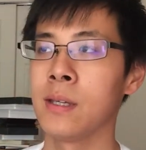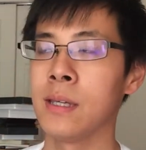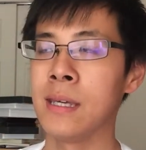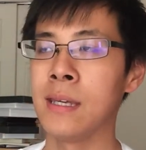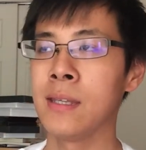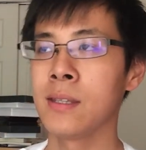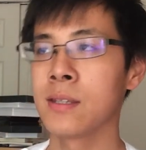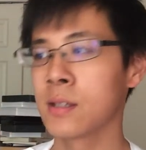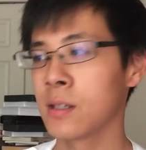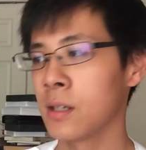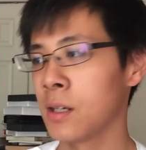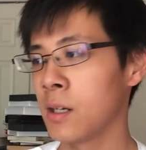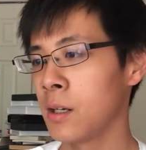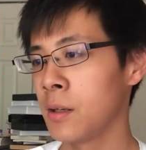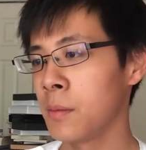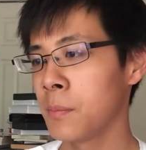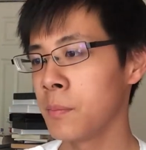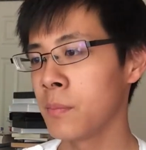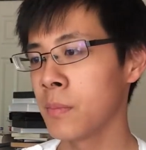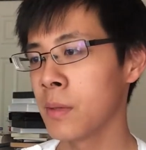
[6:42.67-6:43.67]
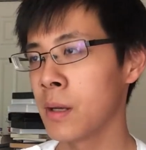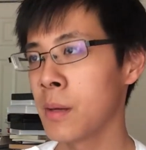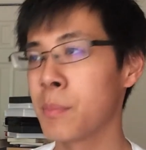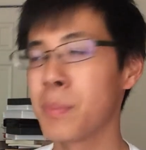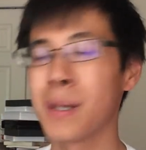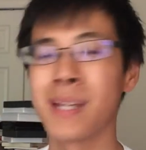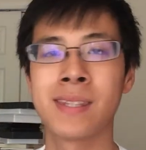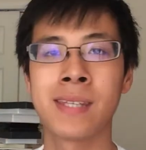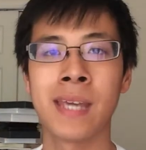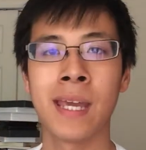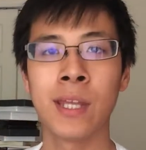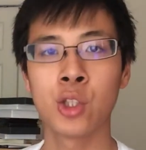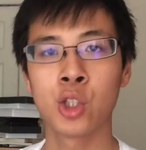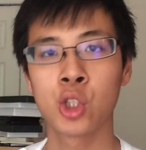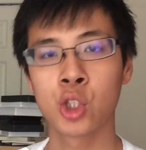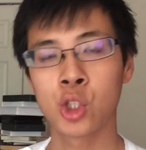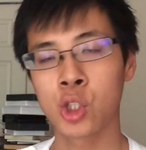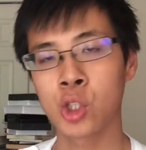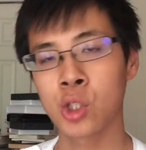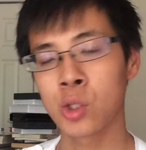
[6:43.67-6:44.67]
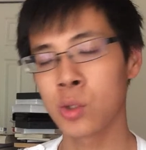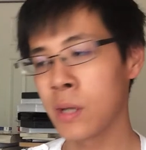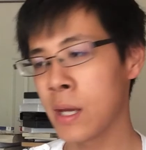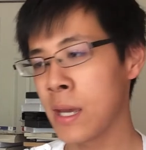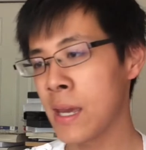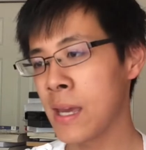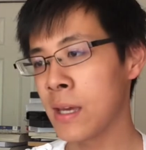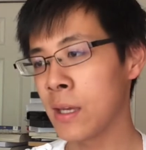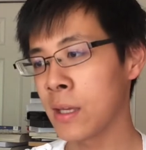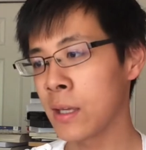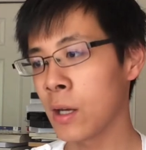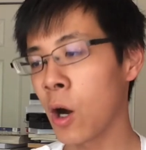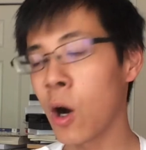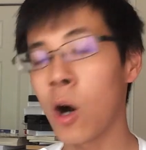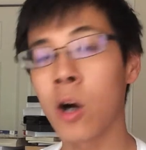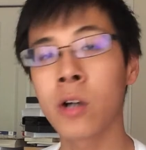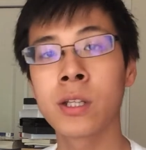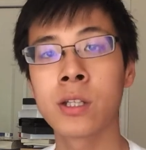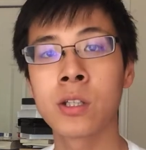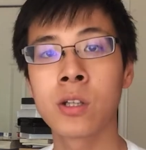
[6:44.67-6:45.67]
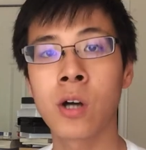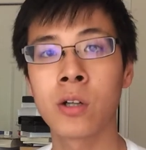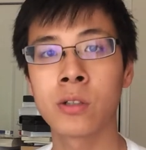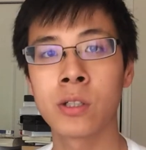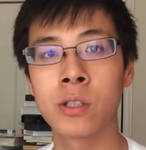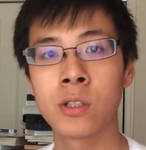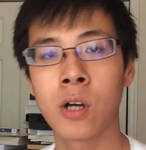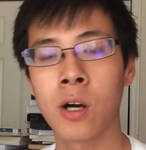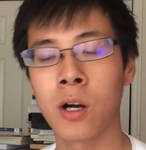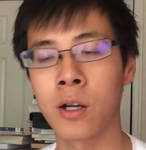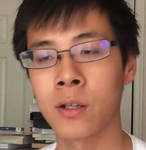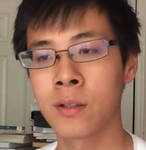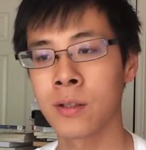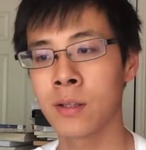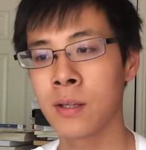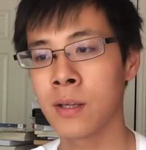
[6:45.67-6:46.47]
income, potential, on and on and on.